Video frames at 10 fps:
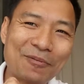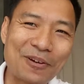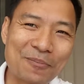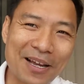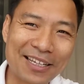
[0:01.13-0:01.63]

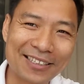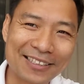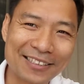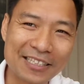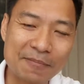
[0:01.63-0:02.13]
Welcome back.
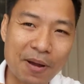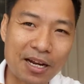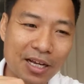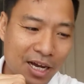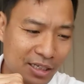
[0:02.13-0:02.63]
This is
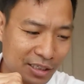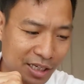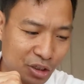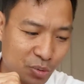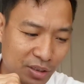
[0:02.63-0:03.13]
part
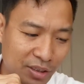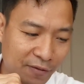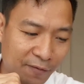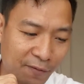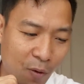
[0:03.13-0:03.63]

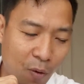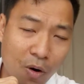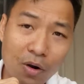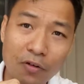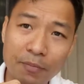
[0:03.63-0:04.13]

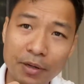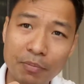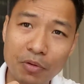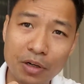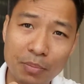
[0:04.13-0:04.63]
124 of
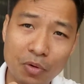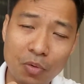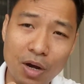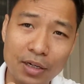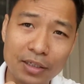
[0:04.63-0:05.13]
my book number
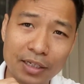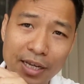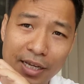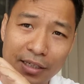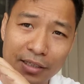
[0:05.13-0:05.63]
one,
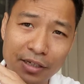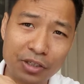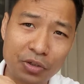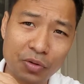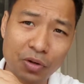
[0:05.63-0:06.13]
and
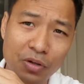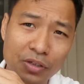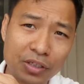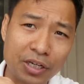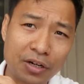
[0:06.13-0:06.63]
continue
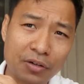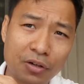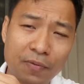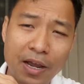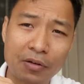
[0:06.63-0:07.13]
on the sale
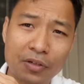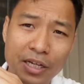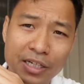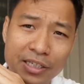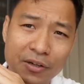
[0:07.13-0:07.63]
of how
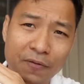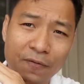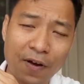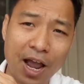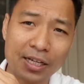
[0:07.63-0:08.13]
you can sell
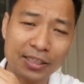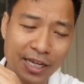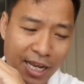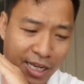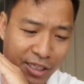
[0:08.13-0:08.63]

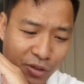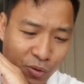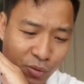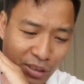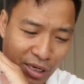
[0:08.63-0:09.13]
fast and
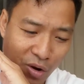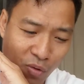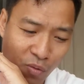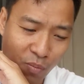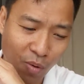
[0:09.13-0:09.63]
you
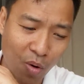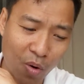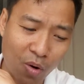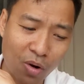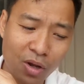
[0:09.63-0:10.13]
sell
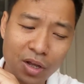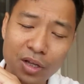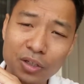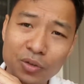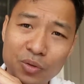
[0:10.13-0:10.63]
more
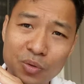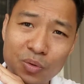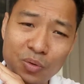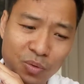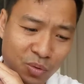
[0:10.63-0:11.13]

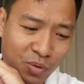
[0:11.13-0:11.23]
to